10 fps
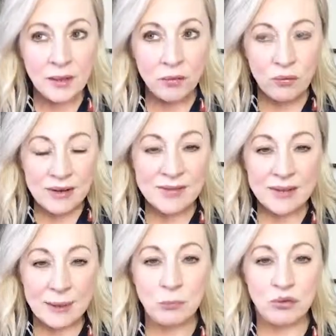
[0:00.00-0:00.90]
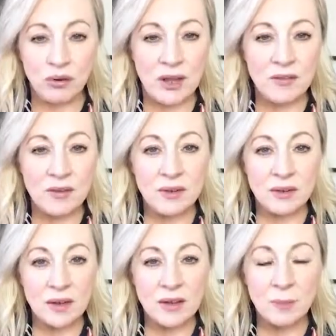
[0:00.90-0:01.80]
The reason that I'm
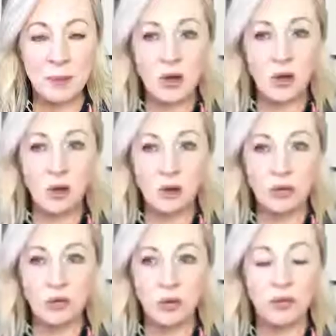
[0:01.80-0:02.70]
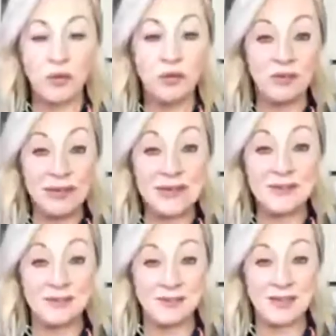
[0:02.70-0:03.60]
striving is because of the
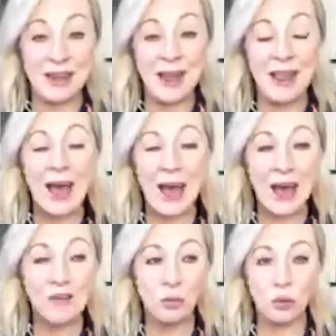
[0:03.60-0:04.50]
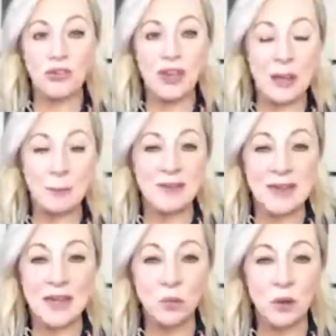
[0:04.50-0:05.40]
feelings that I'll have once I
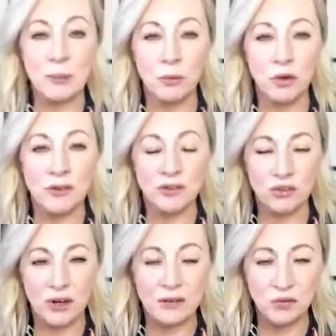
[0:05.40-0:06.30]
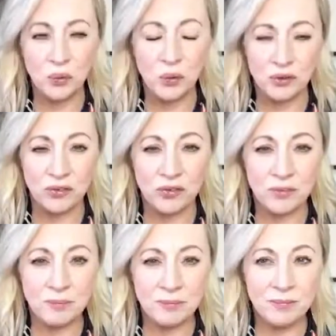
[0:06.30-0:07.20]
obtain what I'm looking to strive towards.
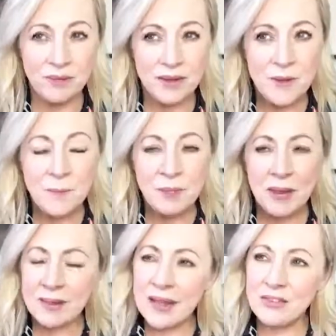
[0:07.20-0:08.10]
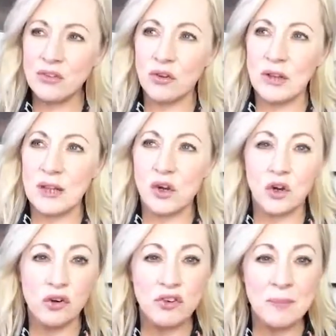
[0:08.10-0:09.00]
And that suddenly
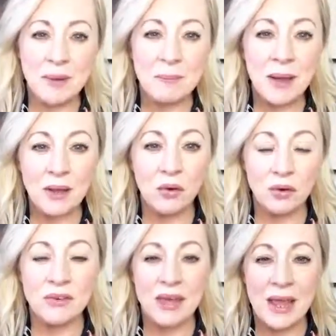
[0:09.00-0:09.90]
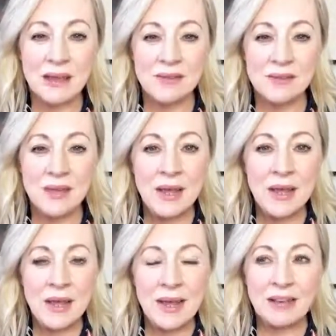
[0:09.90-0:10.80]
occurred to me. My God, yes.
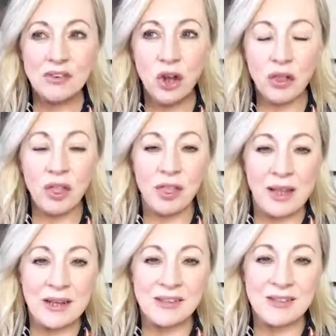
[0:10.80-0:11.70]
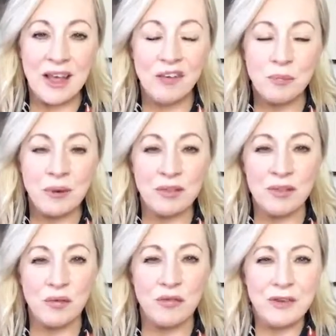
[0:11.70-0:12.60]
It's not the thing itself, but it's
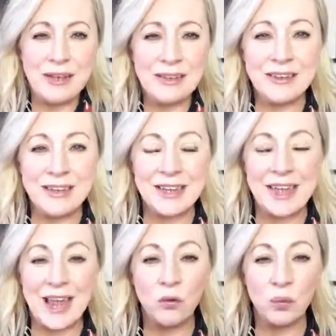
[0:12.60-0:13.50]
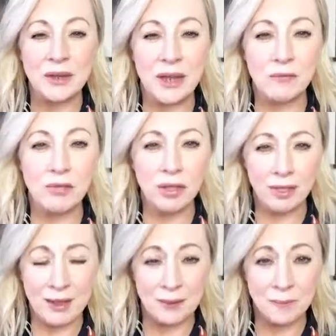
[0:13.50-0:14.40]
the feeling that you get when you have the
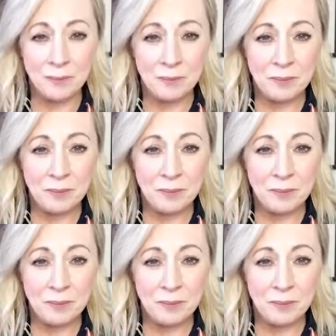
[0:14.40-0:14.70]
thing.